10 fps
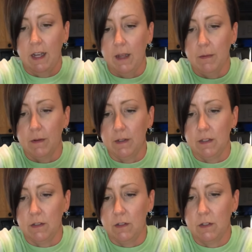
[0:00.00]
I'm going
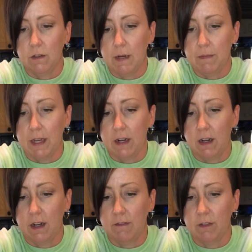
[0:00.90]
to scrape that
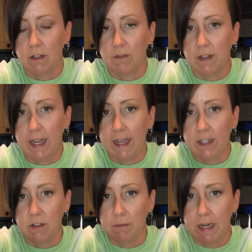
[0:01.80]
off with the flat
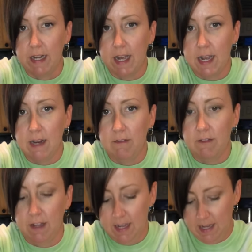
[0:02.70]
edge of my knife.
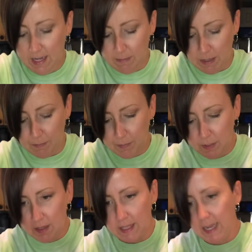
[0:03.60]
I'm gonna
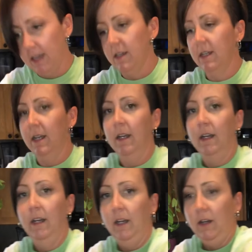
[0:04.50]
put that
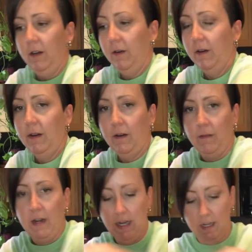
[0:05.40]

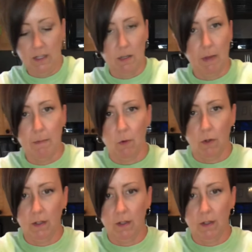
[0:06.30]
right into my bowl.